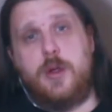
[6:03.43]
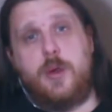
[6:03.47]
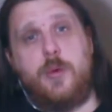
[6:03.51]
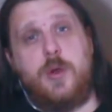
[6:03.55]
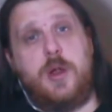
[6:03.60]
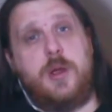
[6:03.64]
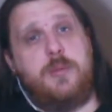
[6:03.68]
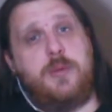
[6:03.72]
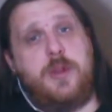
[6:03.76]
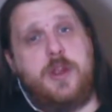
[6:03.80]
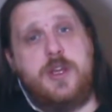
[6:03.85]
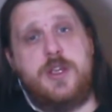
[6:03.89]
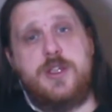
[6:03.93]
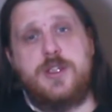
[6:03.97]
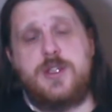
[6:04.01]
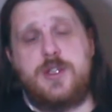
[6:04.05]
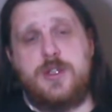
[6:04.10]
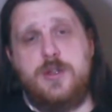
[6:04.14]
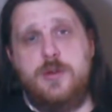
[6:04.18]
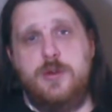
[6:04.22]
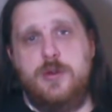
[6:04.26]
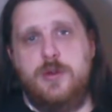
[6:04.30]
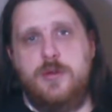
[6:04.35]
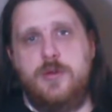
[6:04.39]
a great place
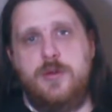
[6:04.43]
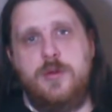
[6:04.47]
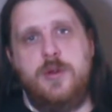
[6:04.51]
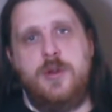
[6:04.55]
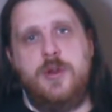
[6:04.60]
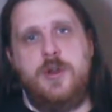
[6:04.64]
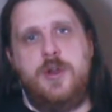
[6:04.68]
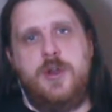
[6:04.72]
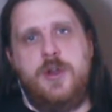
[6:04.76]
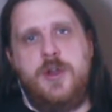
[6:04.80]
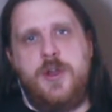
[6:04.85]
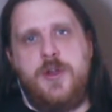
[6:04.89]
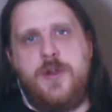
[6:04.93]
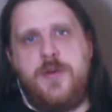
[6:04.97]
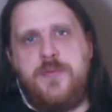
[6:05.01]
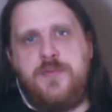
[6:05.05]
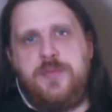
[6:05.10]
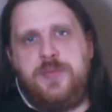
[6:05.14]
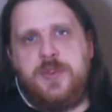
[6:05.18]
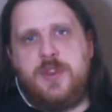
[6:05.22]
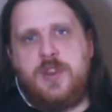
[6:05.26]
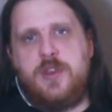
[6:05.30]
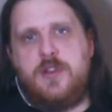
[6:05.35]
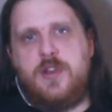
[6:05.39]
to
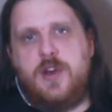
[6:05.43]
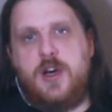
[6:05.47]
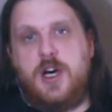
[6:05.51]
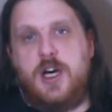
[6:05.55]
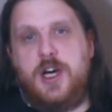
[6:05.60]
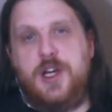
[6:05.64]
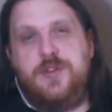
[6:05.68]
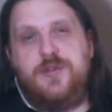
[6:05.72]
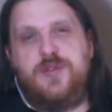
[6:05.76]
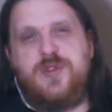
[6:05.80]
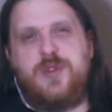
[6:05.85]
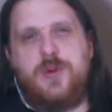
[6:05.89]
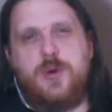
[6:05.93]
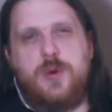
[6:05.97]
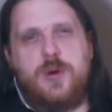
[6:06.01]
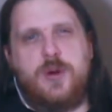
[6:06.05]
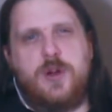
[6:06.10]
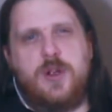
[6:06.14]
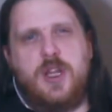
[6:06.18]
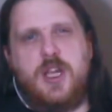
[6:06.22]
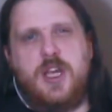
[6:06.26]
hunt for,